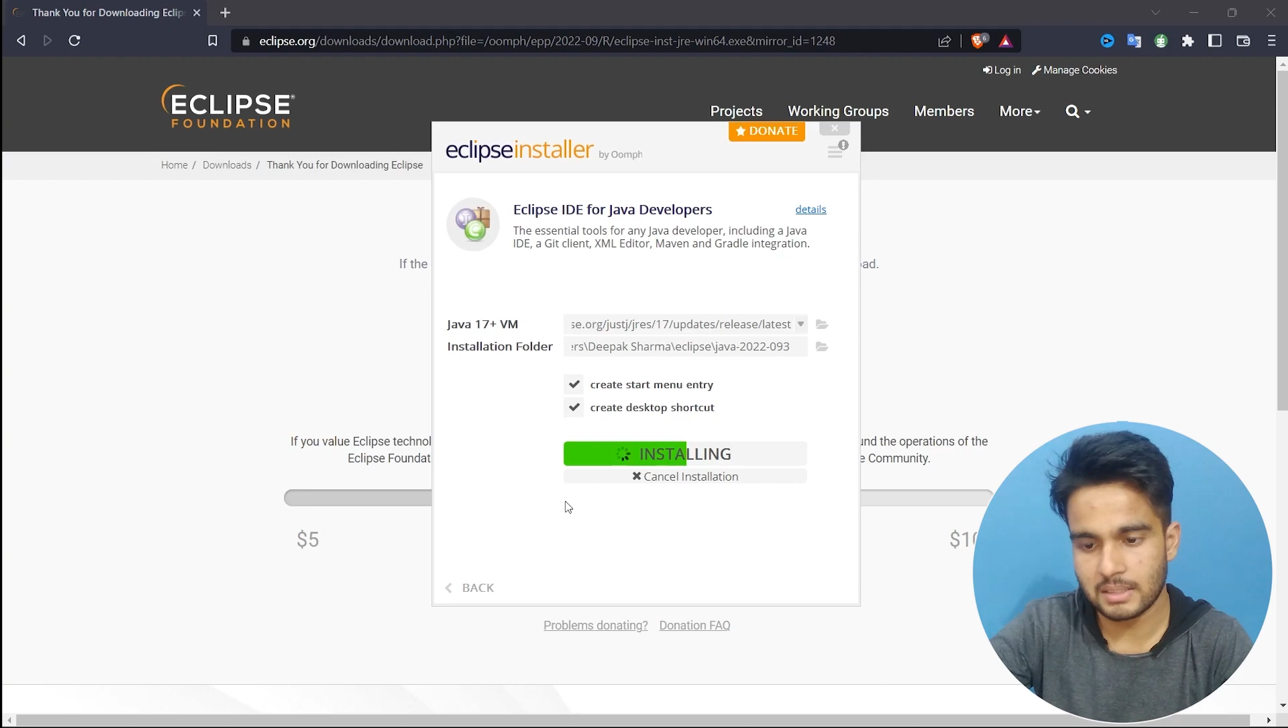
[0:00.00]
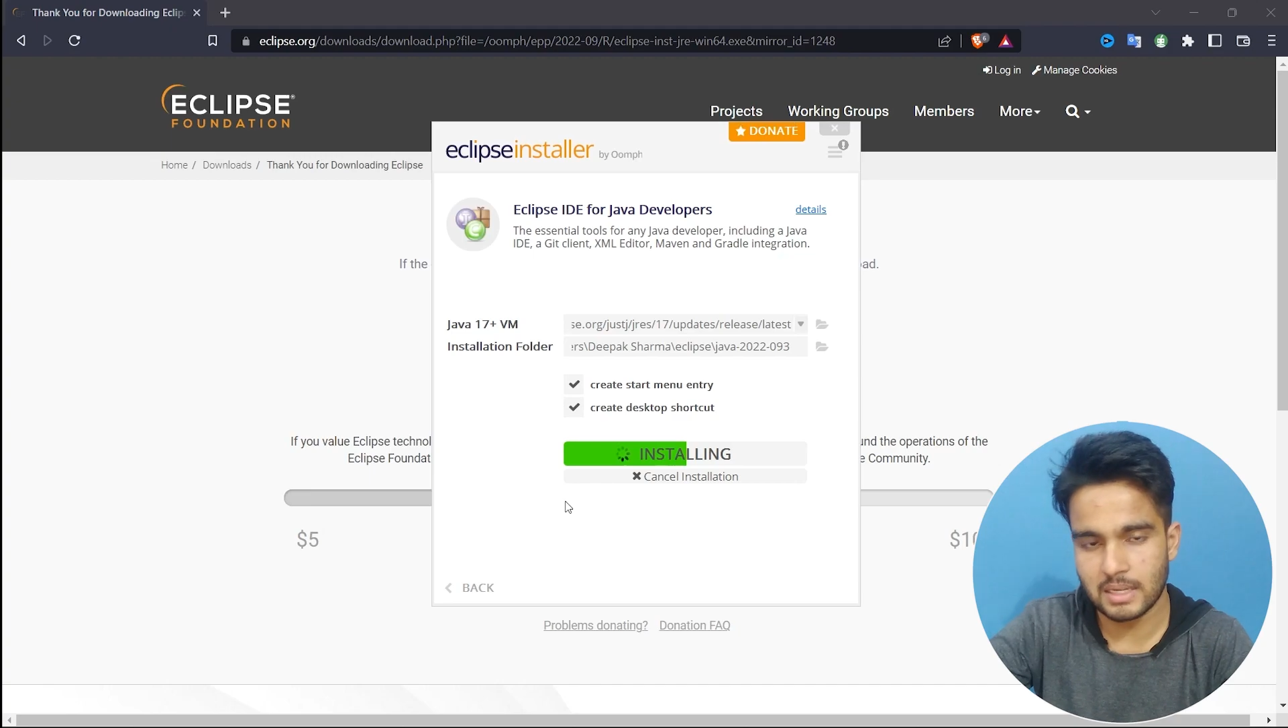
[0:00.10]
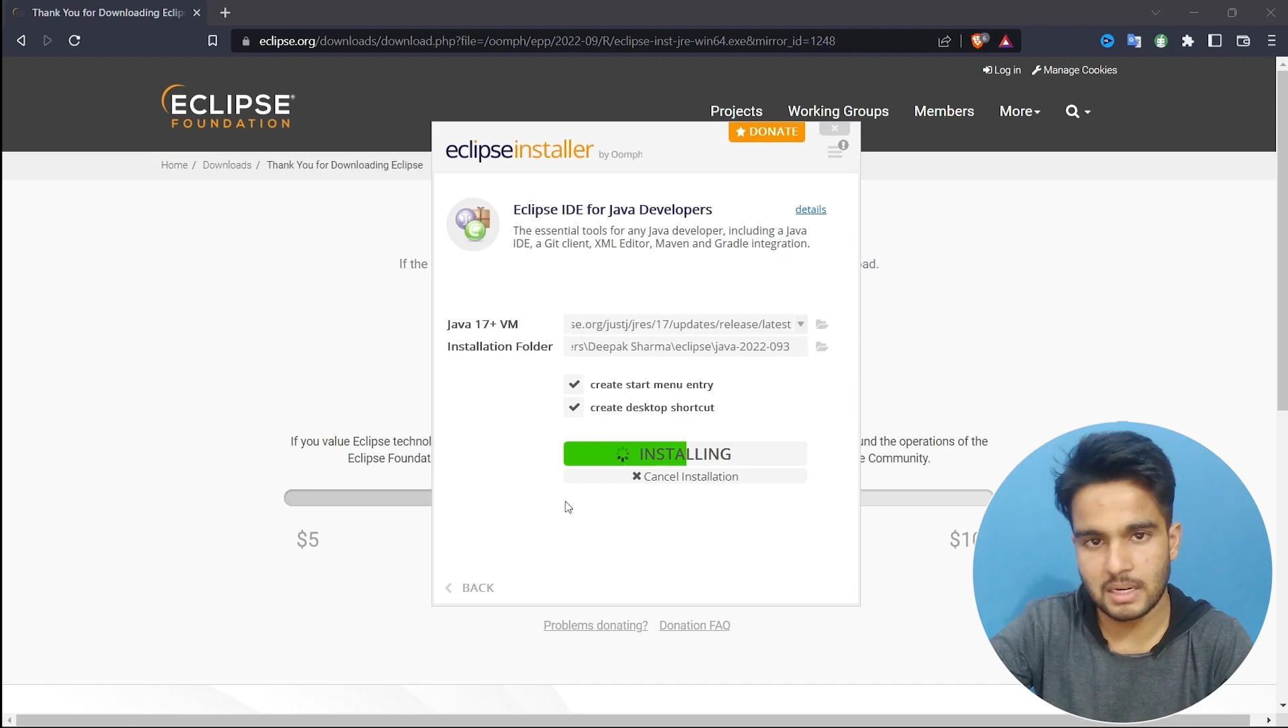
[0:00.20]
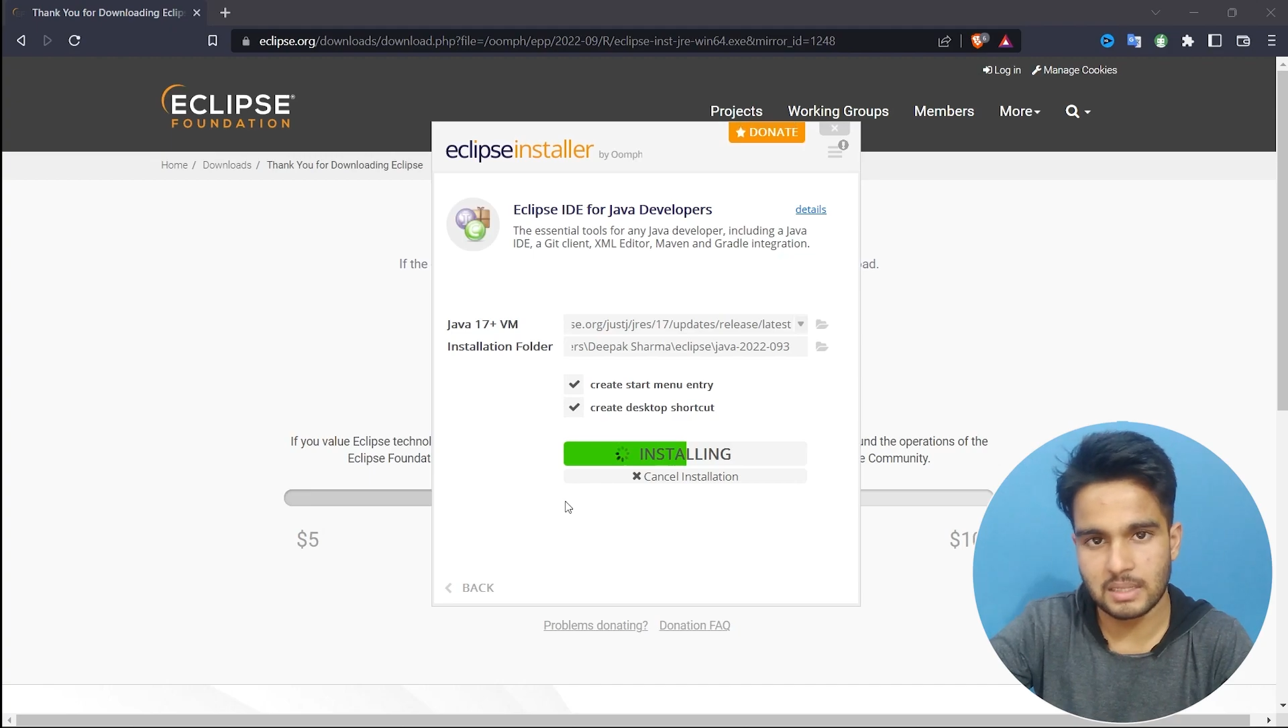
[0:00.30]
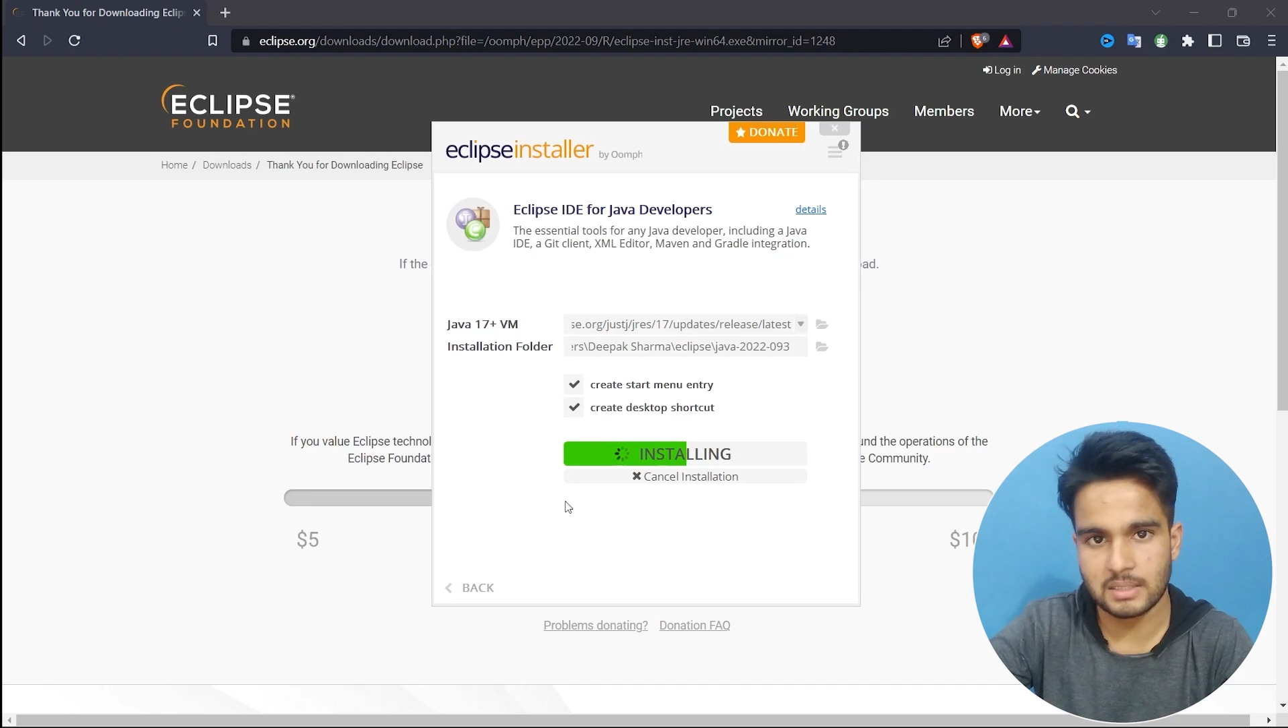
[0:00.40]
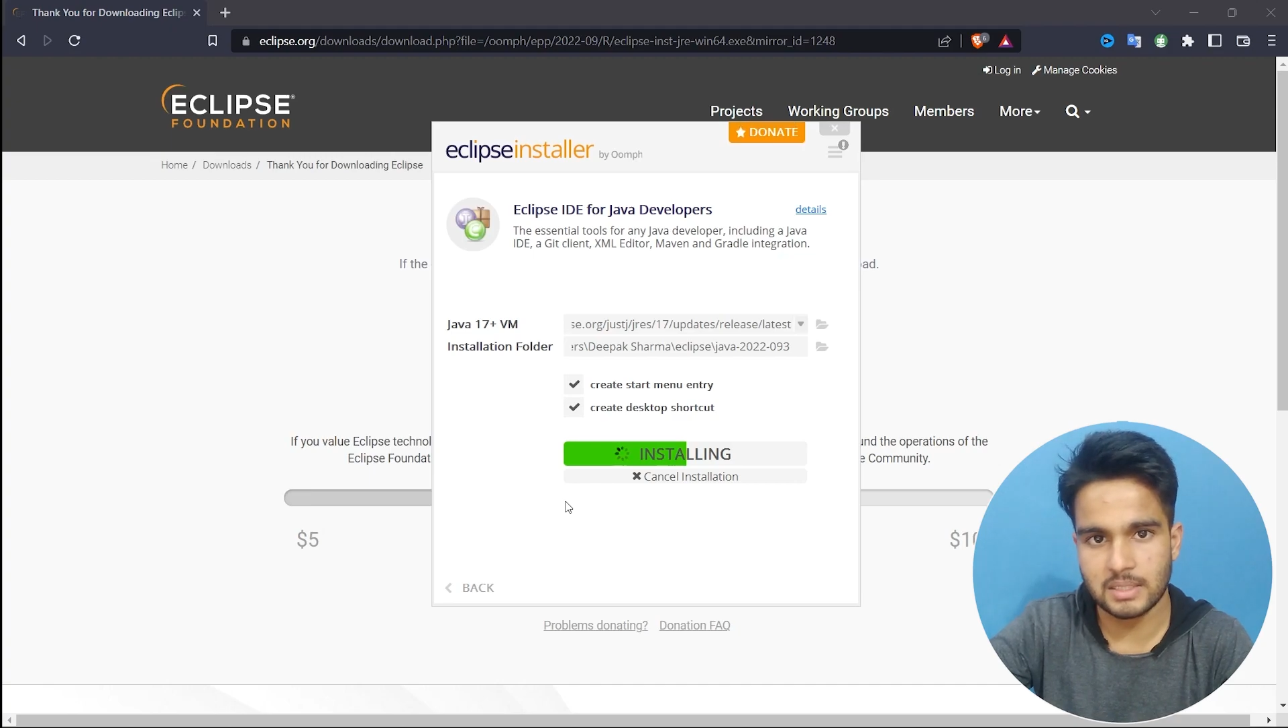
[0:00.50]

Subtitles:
that is